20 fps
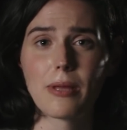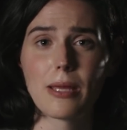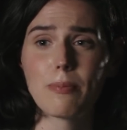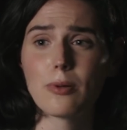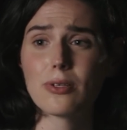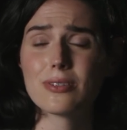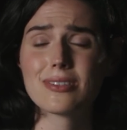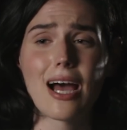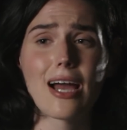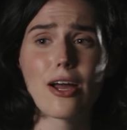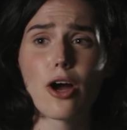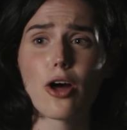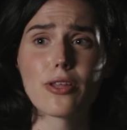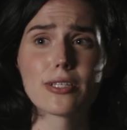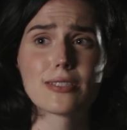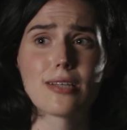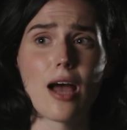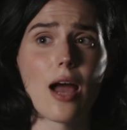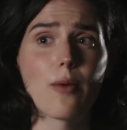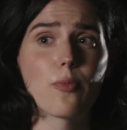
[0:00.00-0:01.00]
People die all the
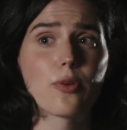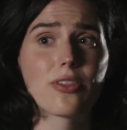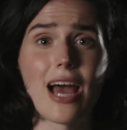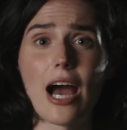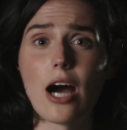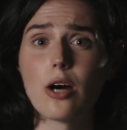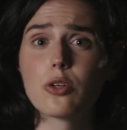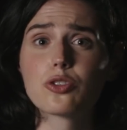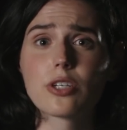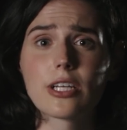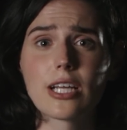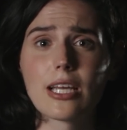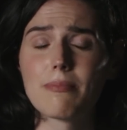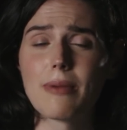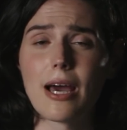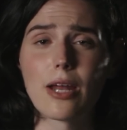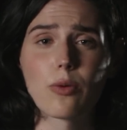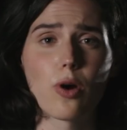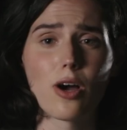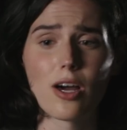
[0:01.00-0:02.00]
time without drinking
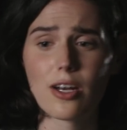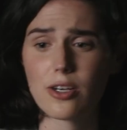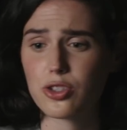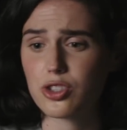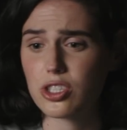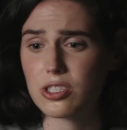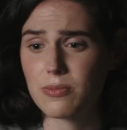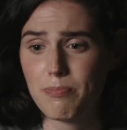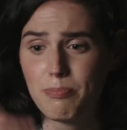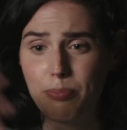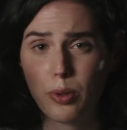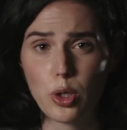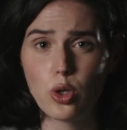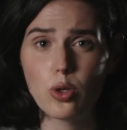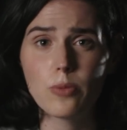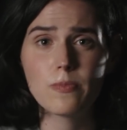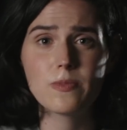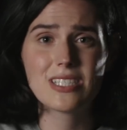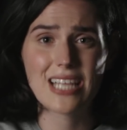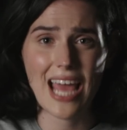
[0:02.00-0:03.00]
bad water, just
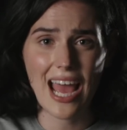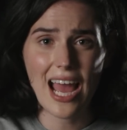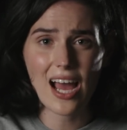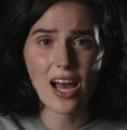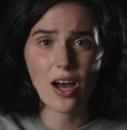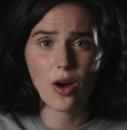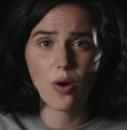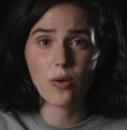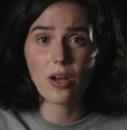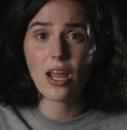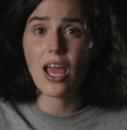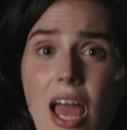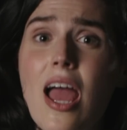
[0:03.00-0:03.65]
boom down.